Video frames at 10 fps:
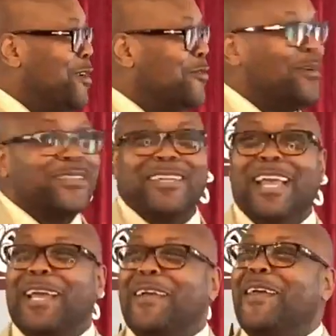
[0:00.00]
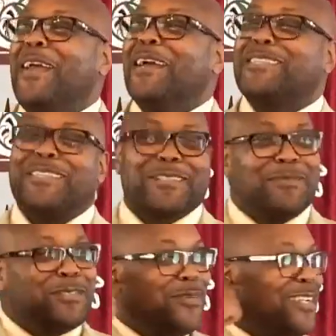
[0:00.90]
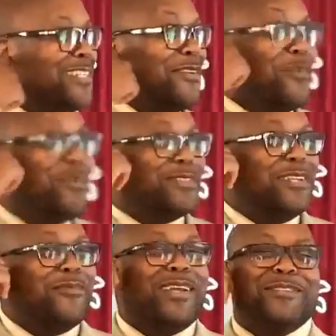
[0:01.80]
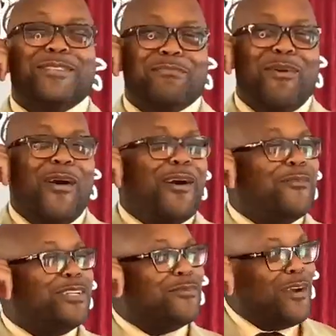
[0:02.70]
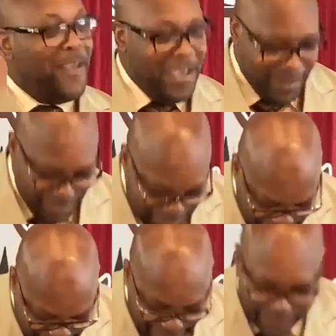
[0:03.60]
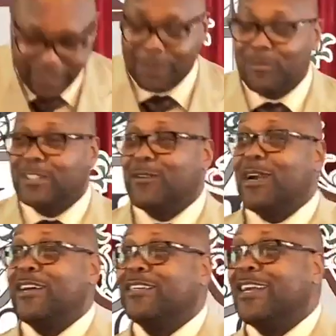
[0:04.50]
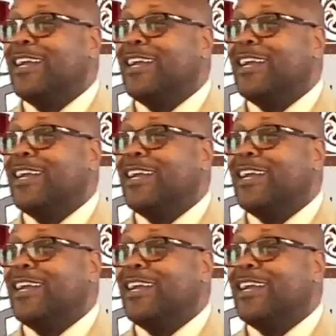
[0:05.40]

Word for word: work one time. Sister was with us and we was getting ready to do some more outreach work. Looked down, slipped around her